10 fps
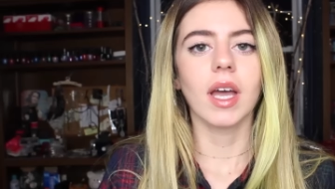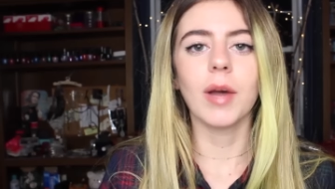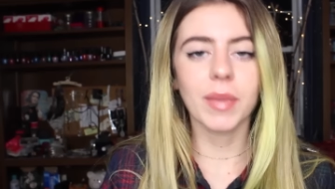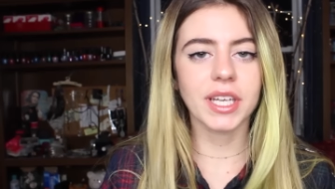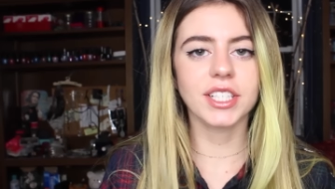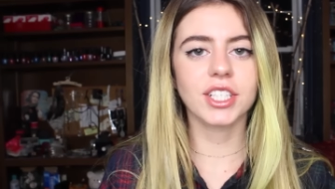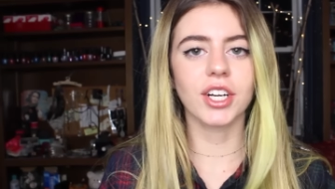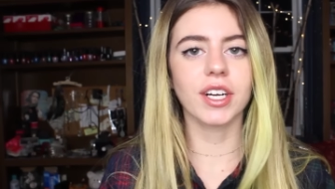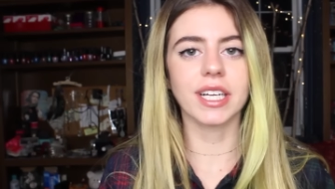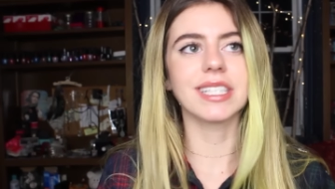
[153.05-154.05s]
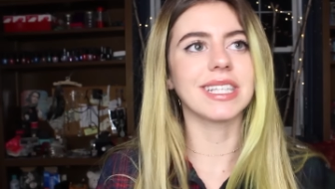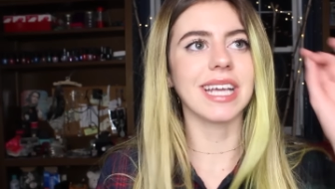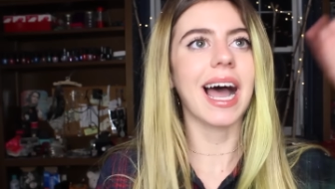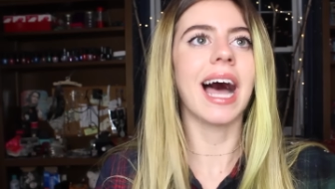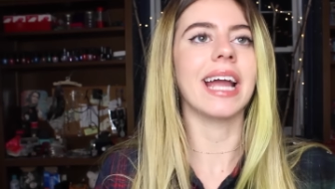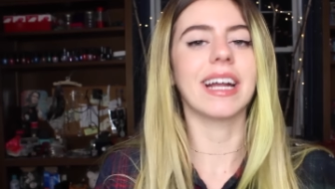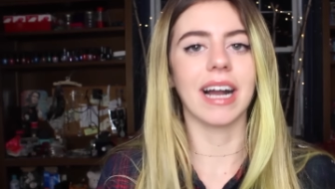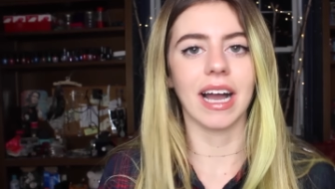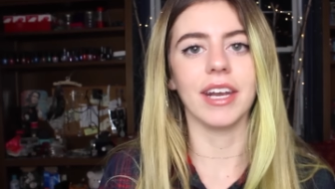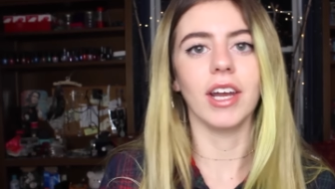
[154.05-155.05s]
a mini skirt is the
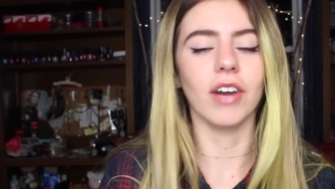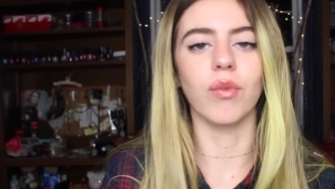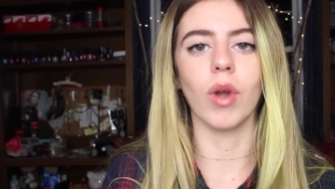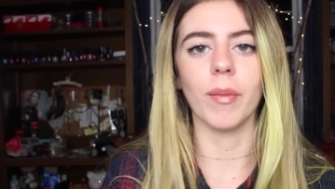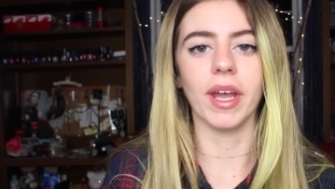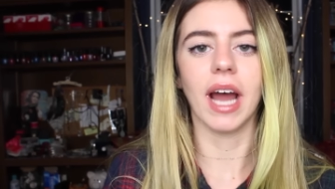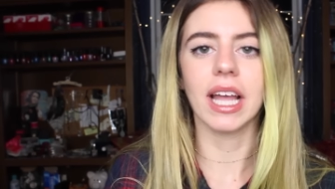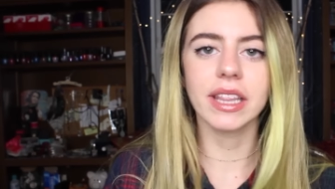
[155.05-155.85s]
icon of women. I